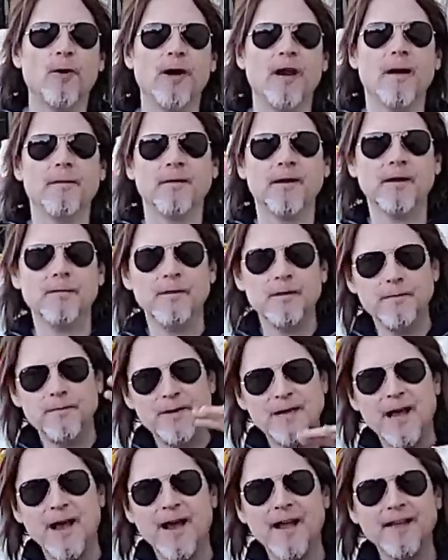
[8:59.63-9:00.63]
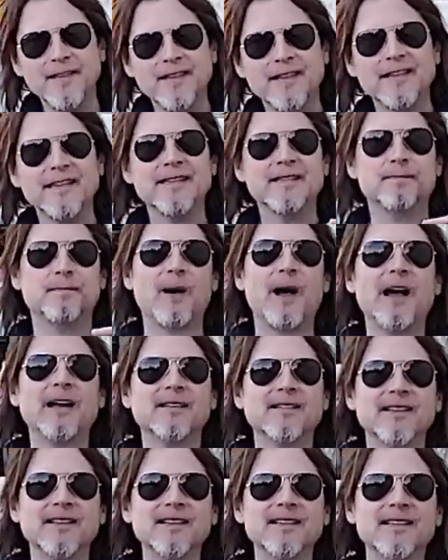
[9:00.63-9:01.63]
and I'm going to be behind these
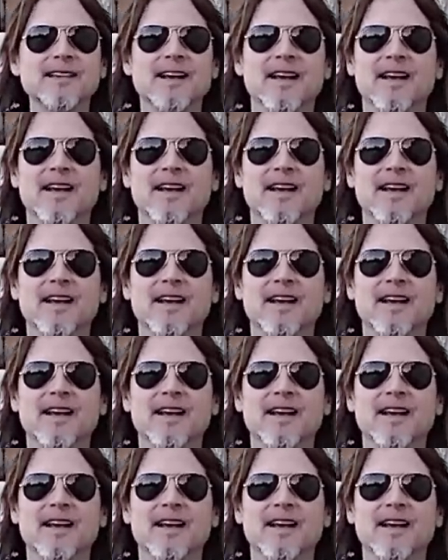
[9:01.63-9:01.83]
boxes.